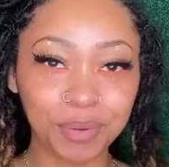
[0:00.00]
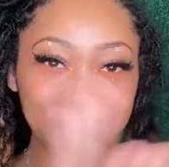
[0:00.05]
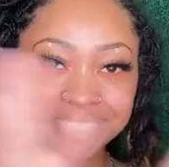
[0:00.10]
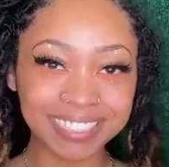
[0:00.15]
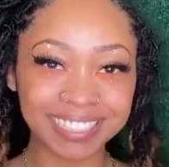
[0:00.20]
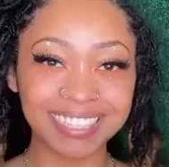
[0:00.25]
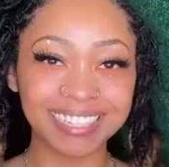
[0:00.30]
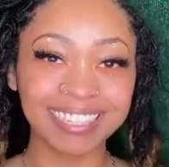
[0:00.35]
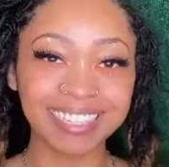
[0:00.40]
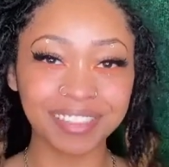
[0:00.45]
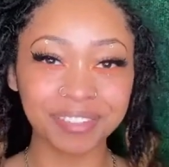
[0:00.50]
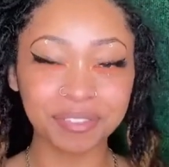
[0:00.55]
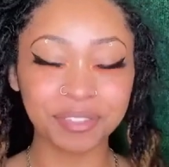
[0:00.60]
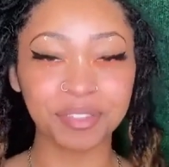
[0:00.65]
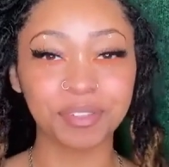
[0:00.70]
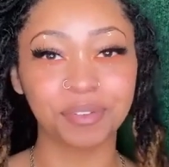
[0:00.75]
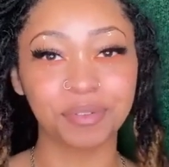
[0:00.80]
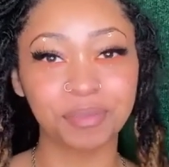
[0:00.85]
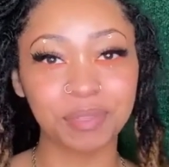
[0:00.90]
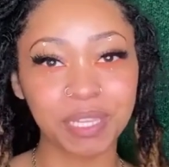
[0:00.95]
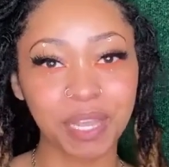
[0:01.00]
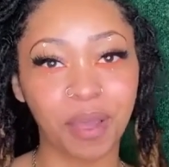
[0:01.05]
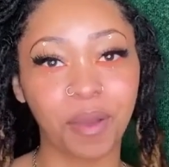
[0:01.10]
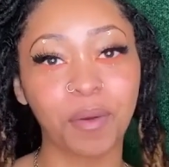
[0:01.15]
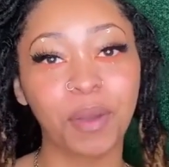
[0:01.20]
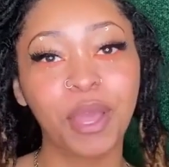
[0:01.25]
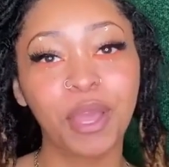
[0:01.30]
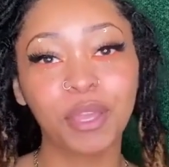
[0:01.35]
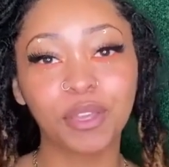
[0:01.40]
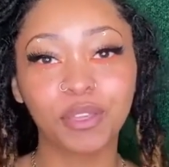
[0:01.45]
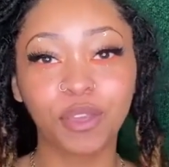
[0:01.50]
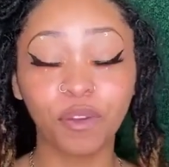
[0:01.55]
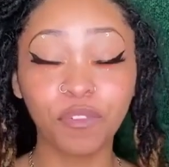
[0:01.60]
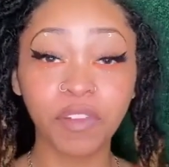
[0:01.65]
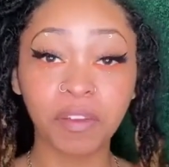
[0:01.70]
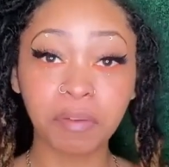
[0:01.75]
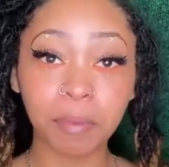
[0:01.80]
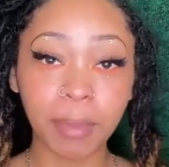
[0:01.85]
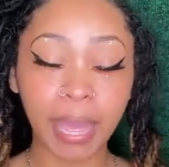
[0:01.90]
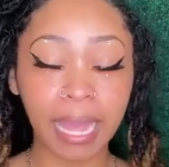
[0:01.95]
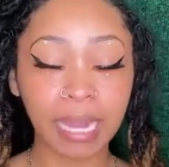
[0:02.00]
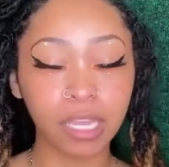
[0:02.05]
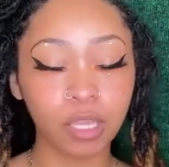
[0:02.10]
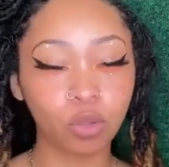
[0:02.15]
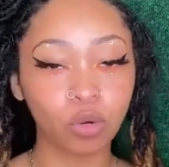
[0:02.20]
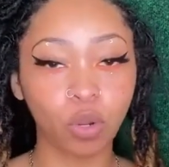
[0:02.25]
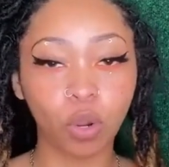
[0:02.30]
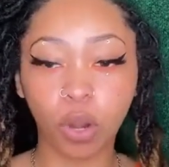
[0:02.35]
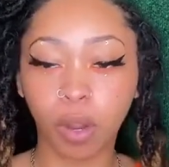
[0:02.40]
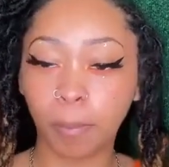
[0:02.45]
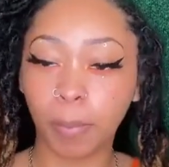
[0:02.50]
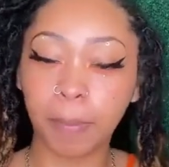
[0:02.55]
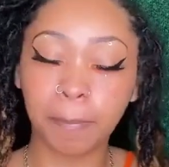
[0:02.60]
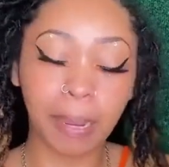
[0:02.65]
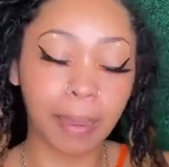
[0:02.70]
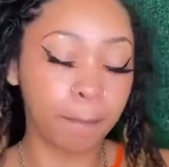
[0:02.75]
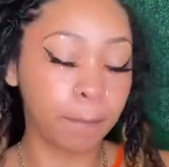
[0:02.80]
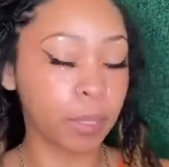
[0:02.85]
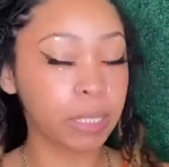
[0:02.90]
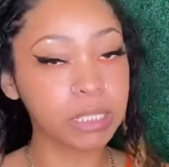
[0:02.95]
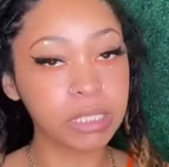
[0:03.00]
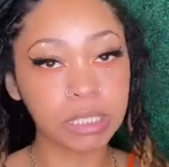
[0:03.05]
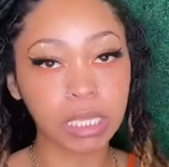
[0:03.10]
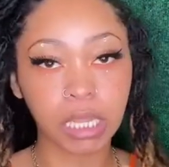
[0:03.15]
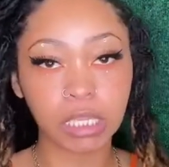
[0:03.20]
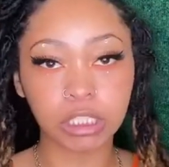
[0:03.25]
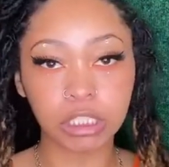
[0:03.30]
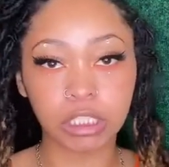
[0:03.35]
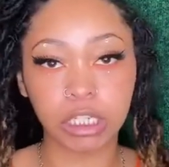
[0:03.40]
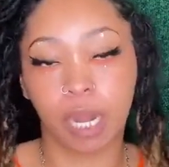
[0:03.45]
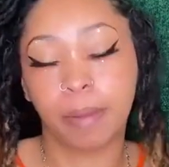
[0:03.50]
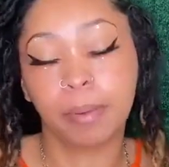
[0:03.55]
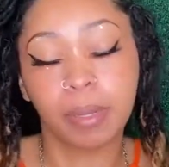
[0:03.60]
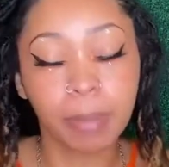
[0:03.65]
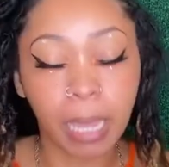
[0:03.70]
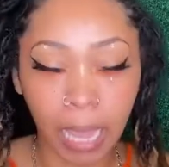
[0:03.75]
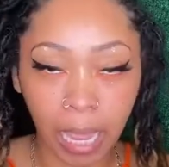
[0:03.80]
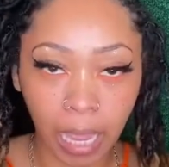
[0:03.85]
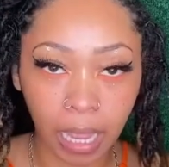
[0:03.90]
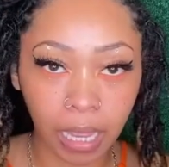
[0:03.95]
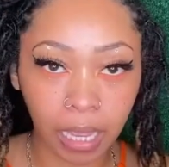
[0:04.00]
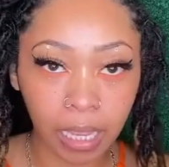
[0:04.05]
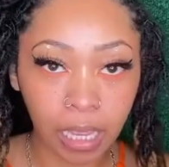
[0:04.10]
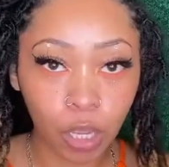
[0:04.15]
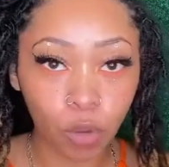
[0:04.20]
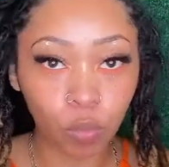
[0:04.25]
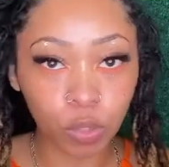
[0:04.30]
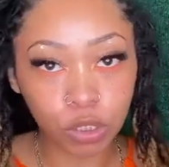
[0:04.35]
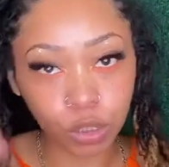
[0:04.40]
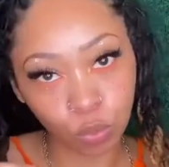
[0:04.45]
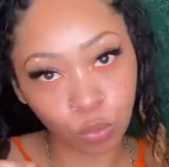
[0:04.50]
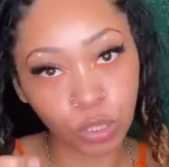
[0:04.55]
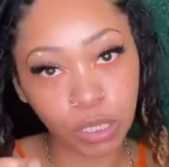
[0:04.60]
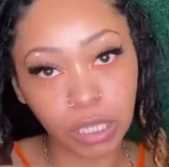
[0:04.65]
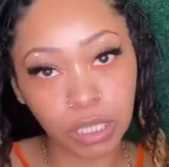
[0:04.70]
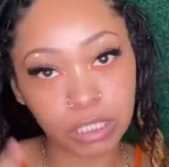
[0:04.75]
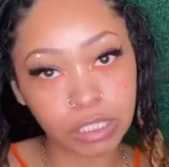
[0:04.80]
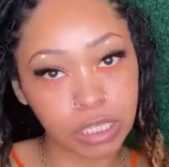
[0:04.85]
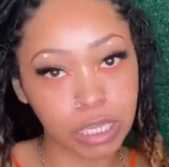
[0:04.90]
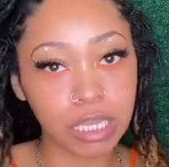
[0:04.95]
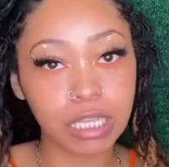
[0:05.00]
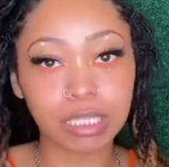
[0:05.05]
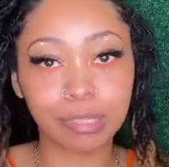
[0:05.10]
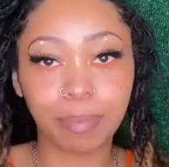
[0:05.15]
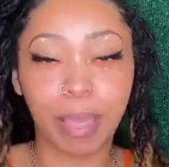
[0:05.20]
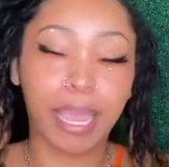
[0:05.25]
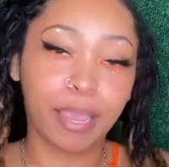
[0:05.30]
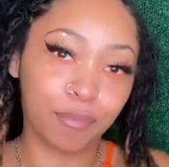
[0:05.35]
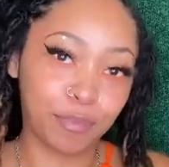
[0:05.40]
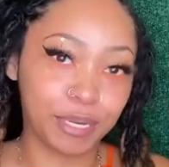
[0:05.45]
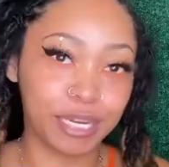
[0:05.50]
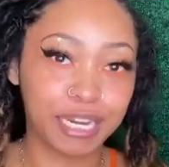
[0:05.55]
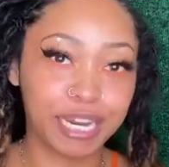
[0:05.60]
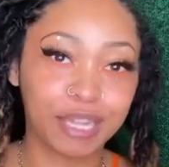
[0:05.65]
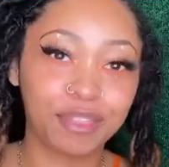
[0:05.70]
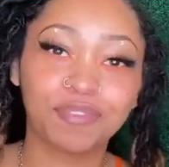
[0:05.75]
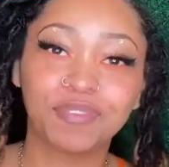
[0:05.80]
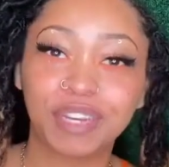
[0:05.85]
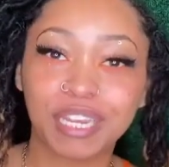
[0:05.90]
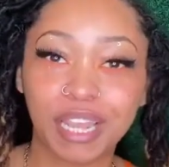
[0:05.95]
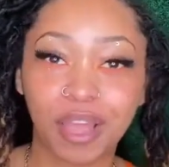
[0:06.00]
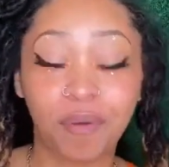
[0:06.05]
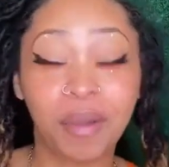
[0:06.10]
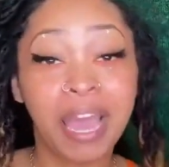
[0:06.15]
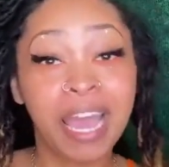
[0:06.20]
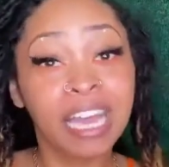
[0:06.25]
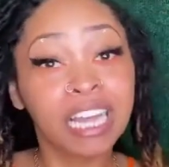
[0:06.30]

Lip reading: What's good, YouTube? So, your favorite baddie, Unicorn Mermaid Princess Journey Bad with 2 D's is back with another video.